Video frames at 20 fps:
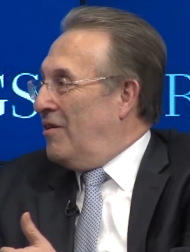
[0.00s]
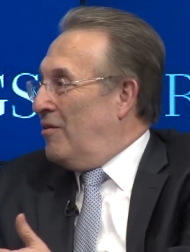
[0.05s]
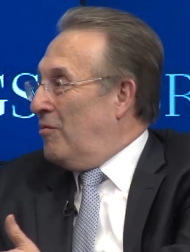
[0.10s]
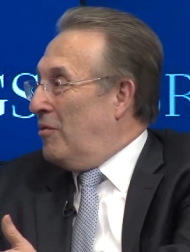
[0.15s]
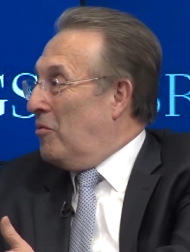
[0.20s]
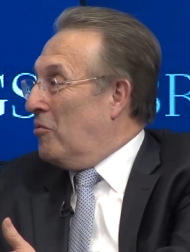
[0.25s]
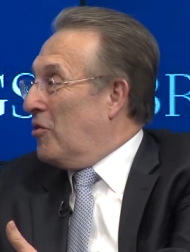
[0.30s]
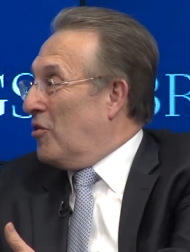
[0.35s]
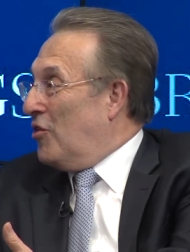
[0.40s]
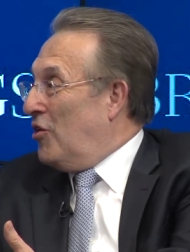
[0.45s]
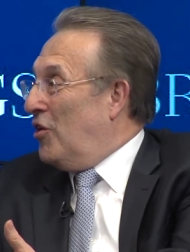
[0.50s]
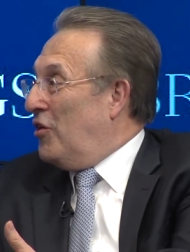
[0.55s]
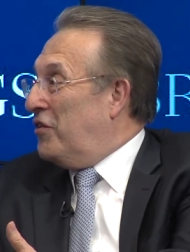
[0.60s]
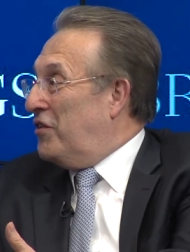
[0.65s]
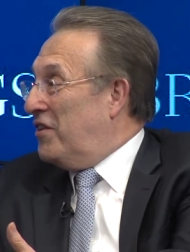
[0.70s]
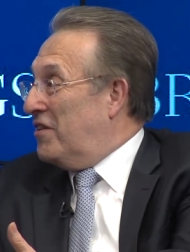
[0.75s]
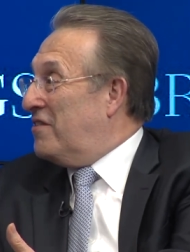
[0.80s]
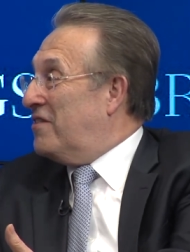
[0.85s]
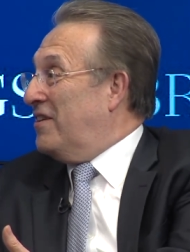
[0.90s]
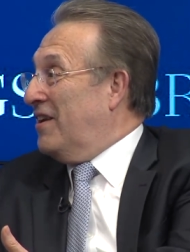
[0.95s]
we were called
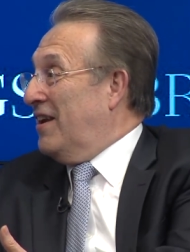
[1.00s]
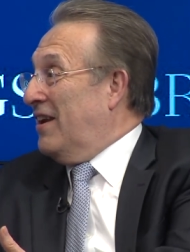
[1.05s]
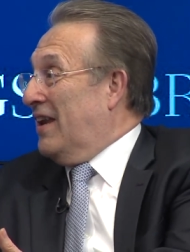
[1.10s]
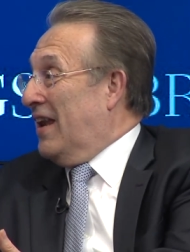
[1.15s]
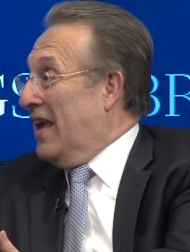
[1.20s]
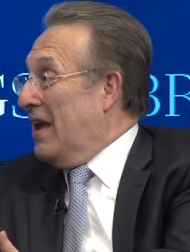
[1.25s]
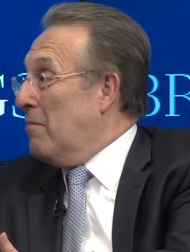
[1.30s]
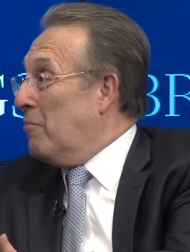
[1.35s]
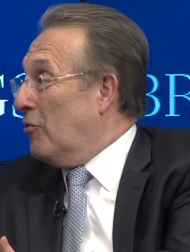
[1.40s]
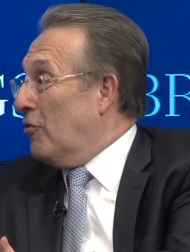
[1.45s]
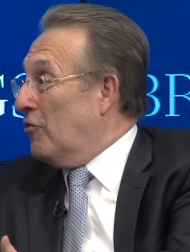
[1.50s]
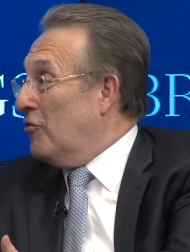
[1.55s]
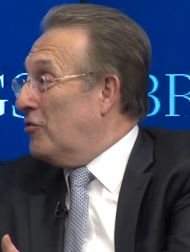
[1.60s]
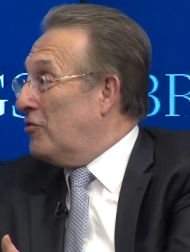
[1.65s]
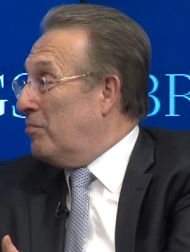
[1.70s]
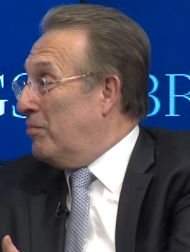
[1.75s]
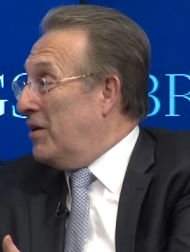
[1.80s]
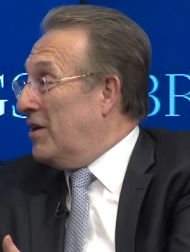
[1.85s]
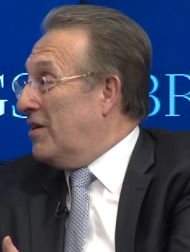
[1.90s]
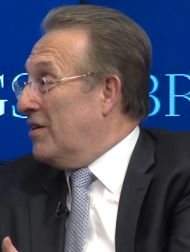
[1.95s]
distant
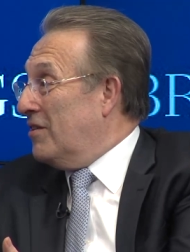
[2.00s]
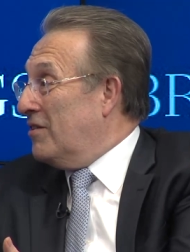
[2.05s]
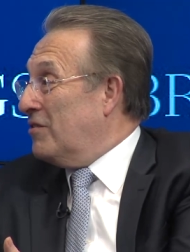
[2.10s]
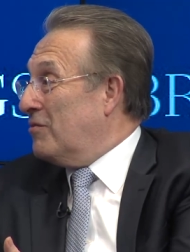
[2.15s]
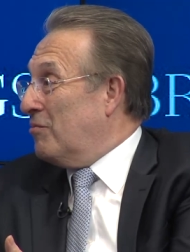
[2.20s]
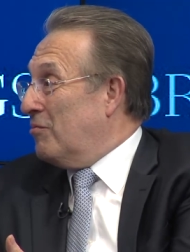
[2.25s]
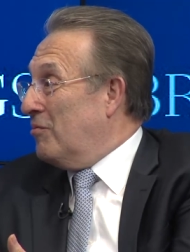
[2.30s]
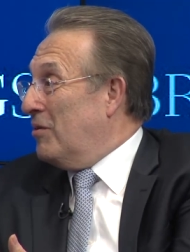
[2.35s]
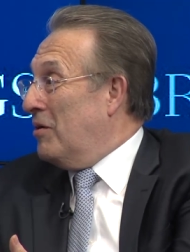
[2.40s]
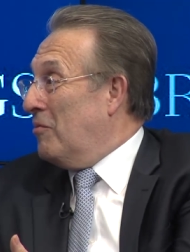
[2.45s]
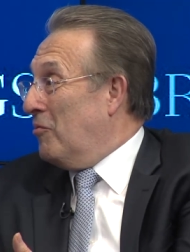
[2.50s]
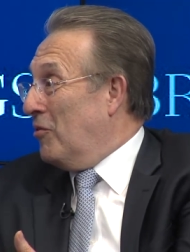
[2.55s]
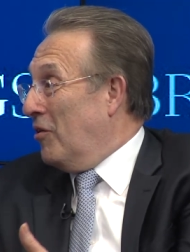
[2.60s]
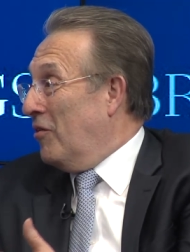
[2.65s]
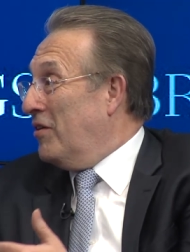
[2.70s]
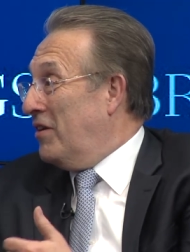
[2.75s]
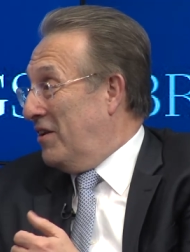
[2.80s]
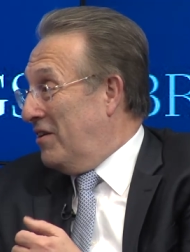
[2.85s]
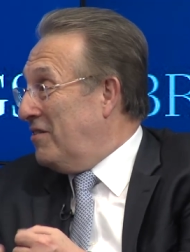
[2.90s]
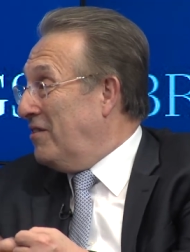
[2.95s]
neighbors because we were
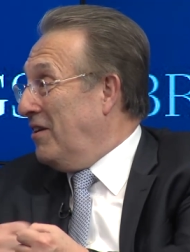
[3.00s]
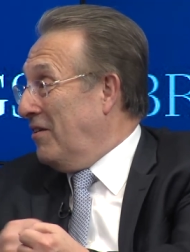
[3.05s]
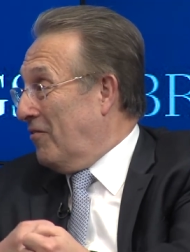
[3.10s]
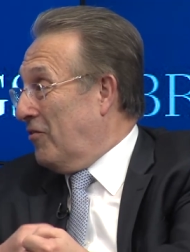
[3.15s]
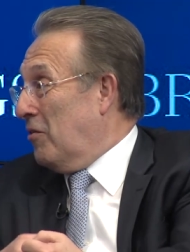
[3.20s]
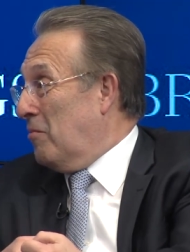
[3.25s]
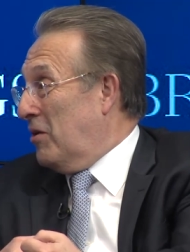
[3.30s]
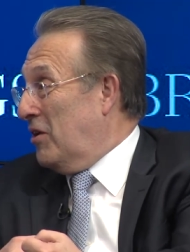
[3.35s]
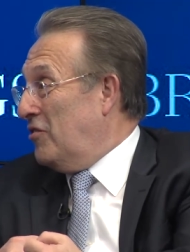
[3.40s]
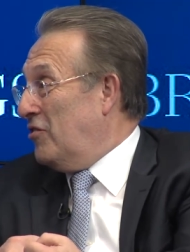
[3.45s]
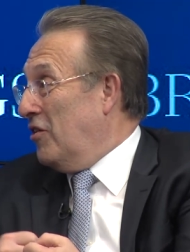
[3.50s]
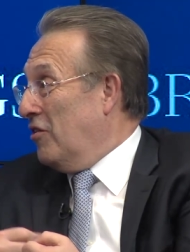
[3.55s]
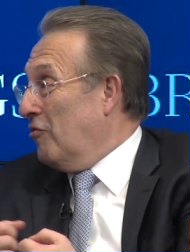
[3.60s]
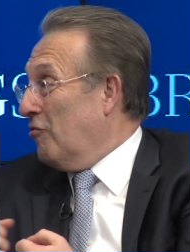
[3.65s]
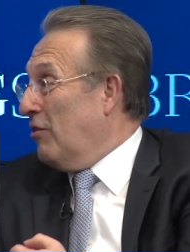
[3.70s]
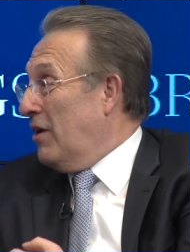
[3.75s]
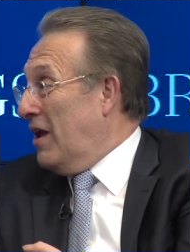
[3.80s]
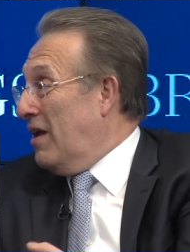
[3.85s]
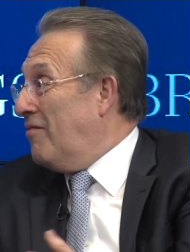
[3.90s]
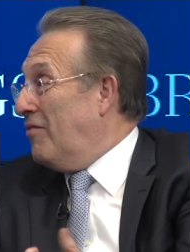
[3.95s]
distant from each
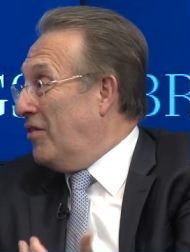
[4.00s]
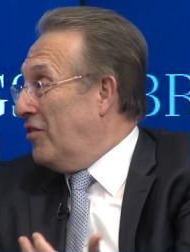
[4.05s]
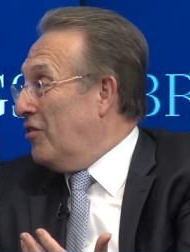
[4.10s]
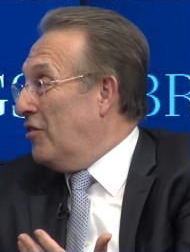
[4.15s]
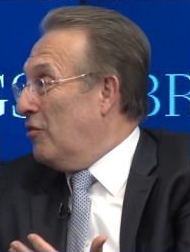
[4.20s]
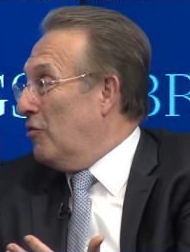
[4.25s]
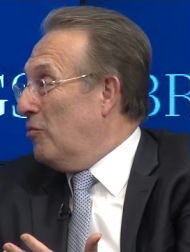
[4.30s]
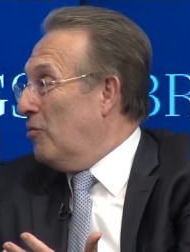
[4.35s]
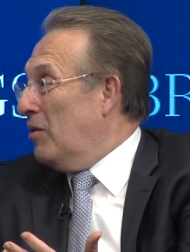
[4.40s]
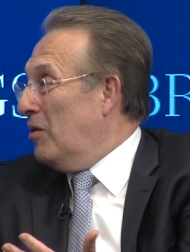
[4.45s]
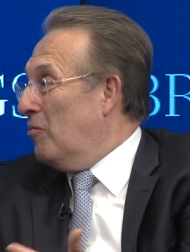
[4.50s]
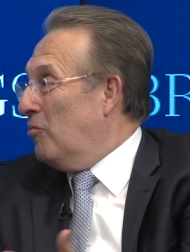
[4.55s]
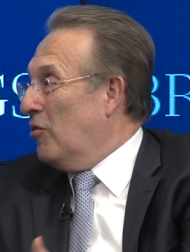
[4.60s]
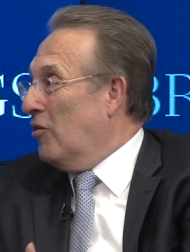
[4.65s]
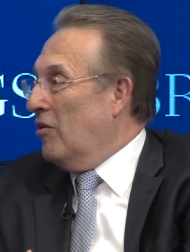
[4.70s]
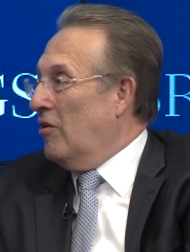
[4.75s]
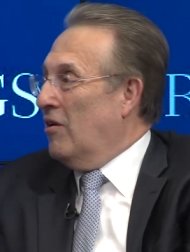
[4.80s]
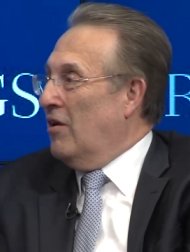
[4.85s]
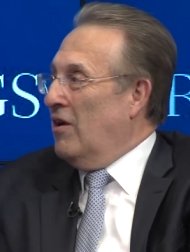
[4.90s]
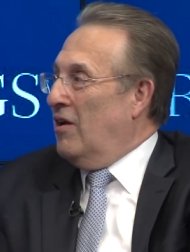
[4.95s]
other, even though we
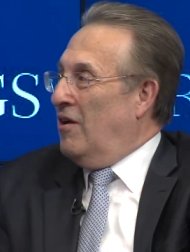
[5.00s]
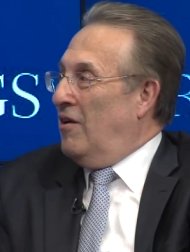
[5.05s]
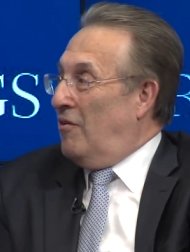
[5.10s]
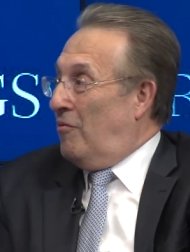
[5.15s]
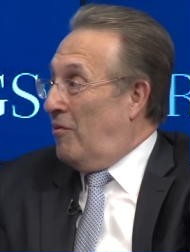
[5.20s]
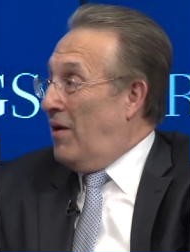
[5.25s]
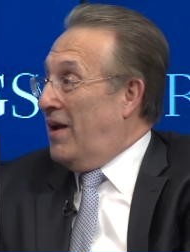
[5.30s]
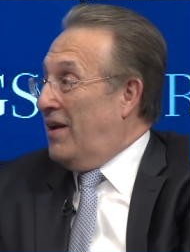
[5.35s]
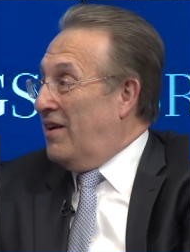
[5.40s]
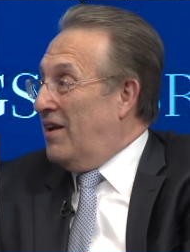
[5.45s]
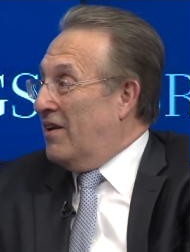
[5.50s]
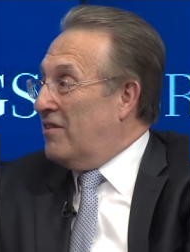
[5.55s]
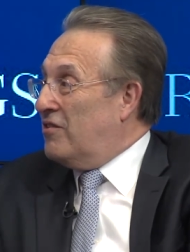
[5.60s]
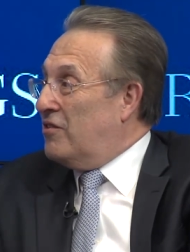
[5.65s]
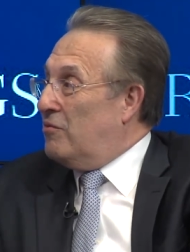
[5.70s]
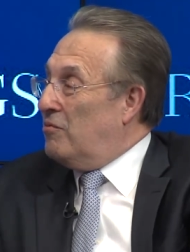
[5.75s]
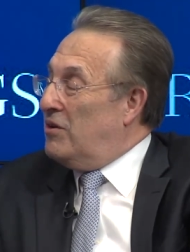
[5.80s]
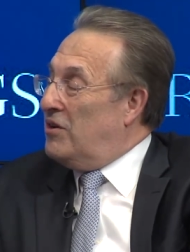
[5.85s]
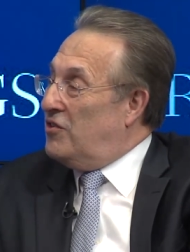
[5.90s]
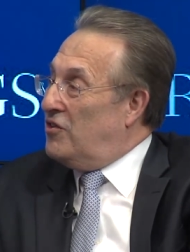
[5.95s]
were right
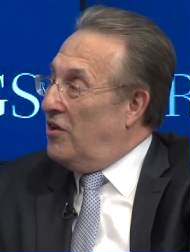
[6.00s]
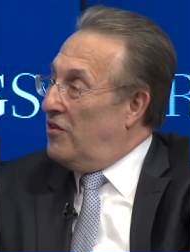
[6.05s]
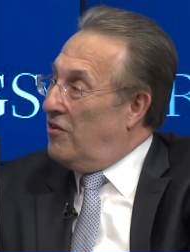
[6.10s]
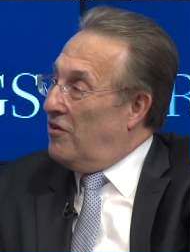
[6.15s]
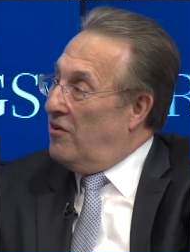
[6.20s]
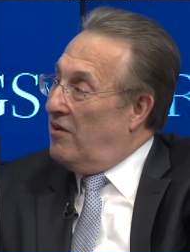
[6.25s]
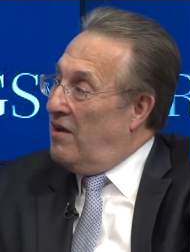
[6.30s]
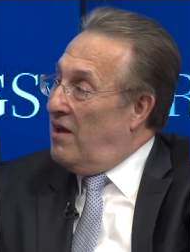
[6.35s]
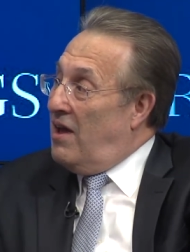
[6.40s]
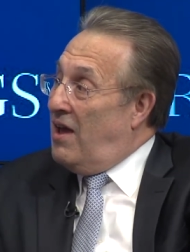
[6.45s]
next to each other.